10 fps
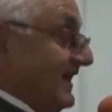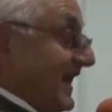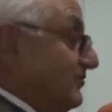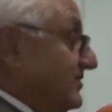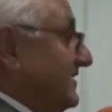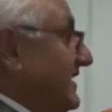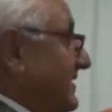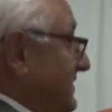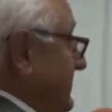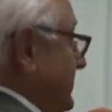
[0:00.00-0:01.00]
And I would
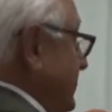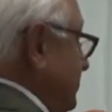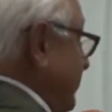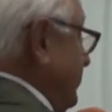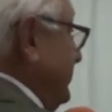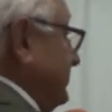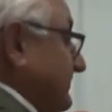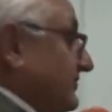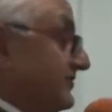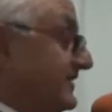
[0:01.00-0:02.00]
say, for me,
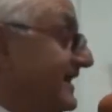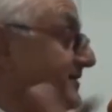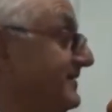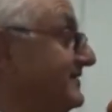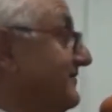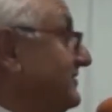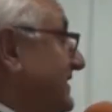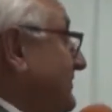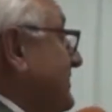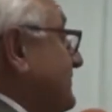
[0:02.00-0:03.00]
civil society means
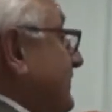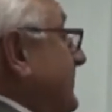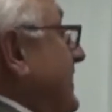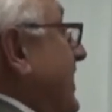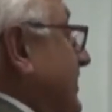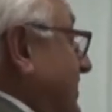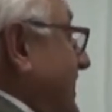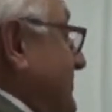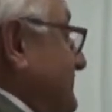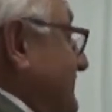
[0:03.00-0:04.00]
everything from an
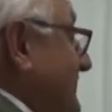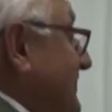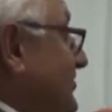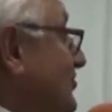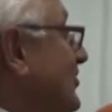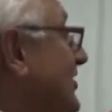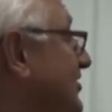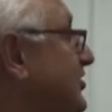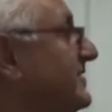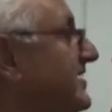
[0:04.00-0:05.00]
archive
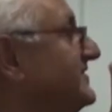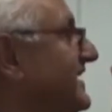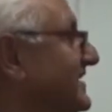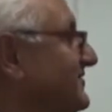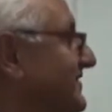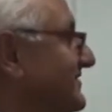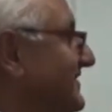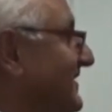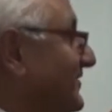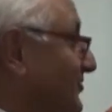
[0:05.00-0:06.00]
to human rights activists.